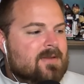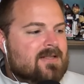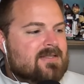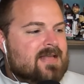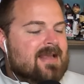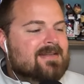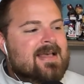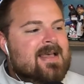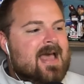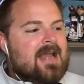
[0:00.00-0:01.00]
Penn State
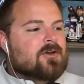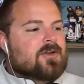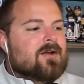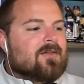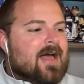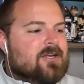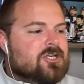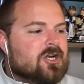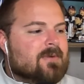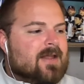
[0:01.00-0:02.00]
had a good year
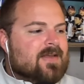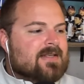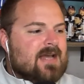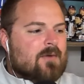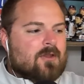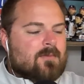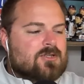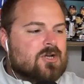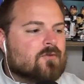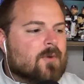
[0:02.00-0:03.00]
last year, but I think it's got one of the
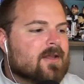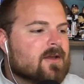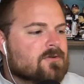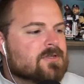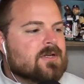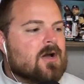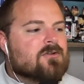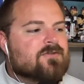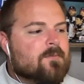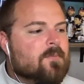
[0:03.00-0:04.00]
most overrated coaches in
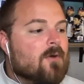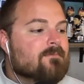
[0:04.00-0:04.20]
college football.